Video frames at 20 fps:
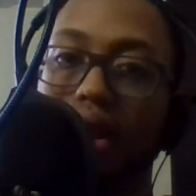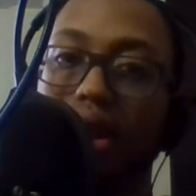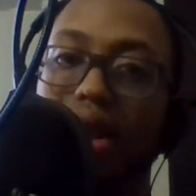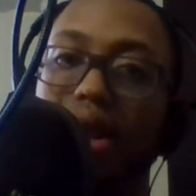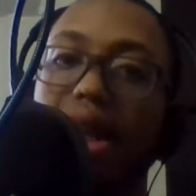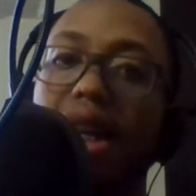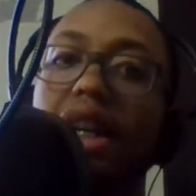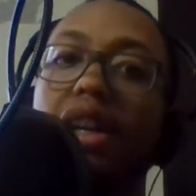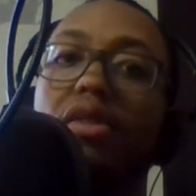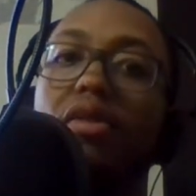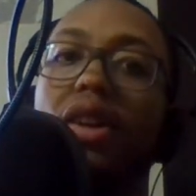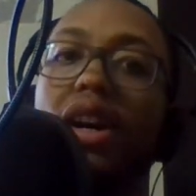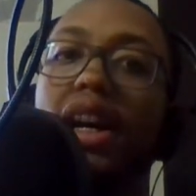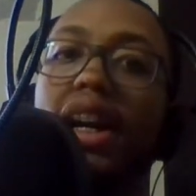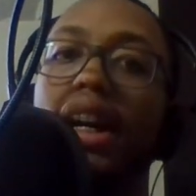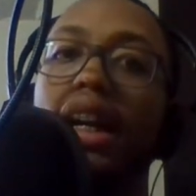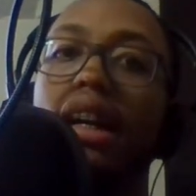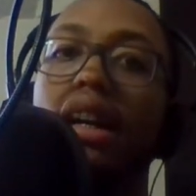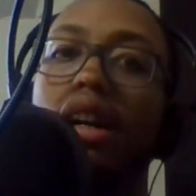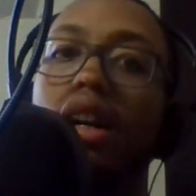
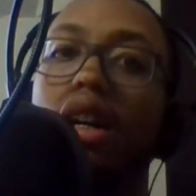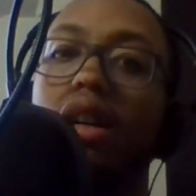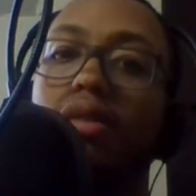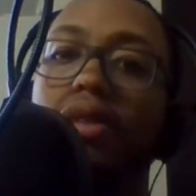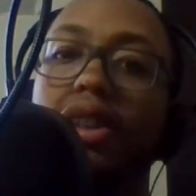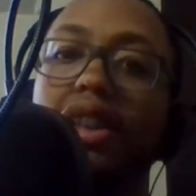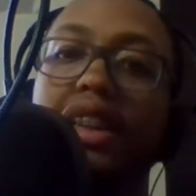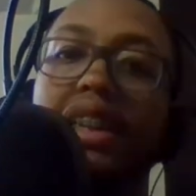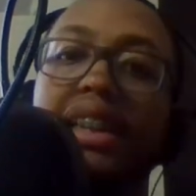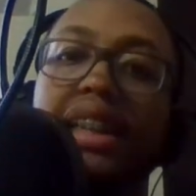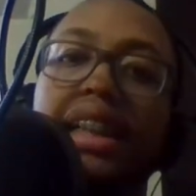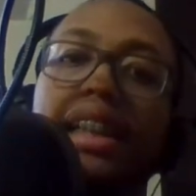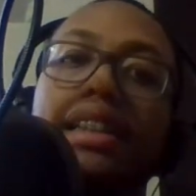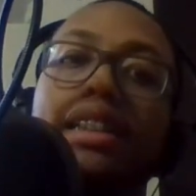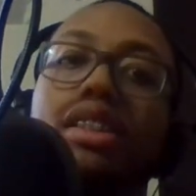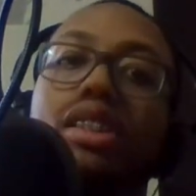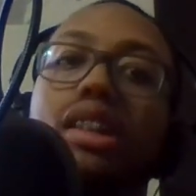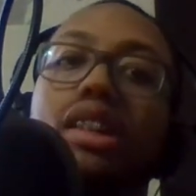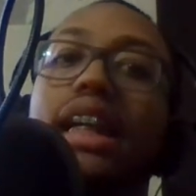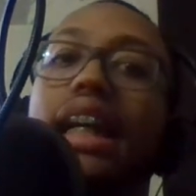Anyway, we're going to get
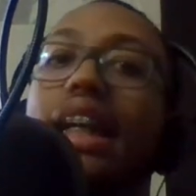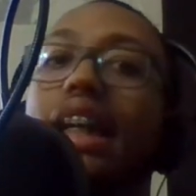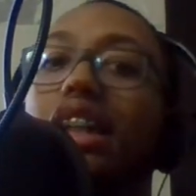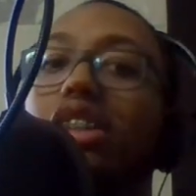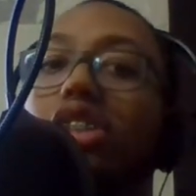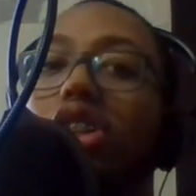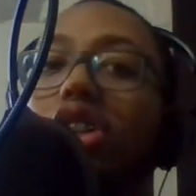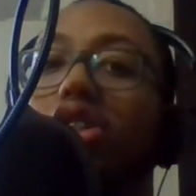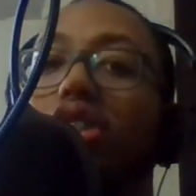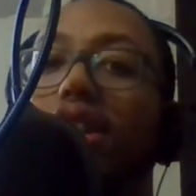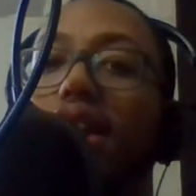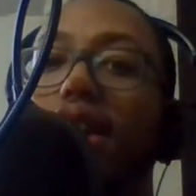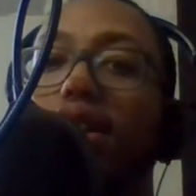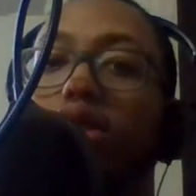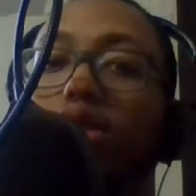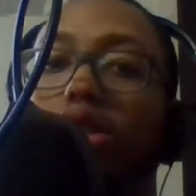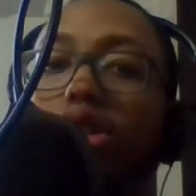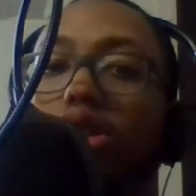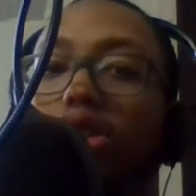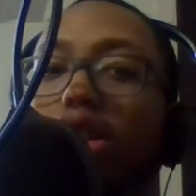into the NHL
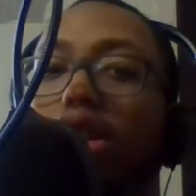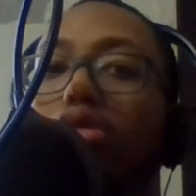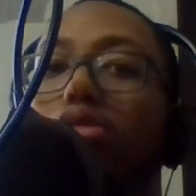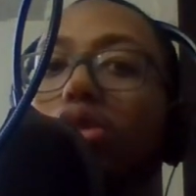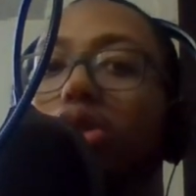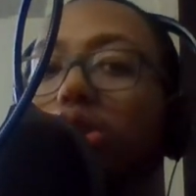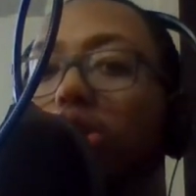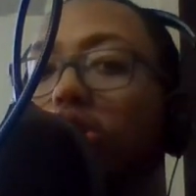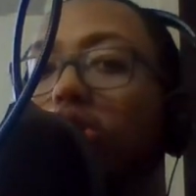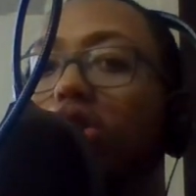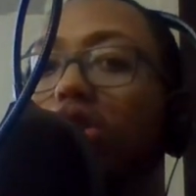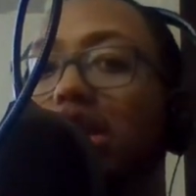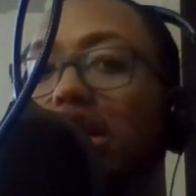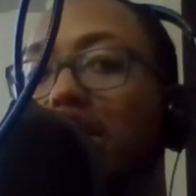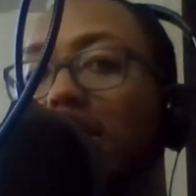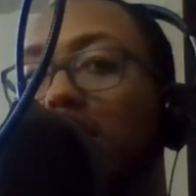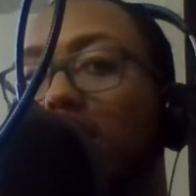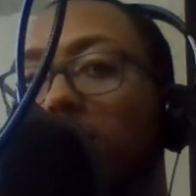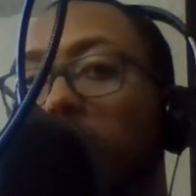games on the slate, which, of course, is only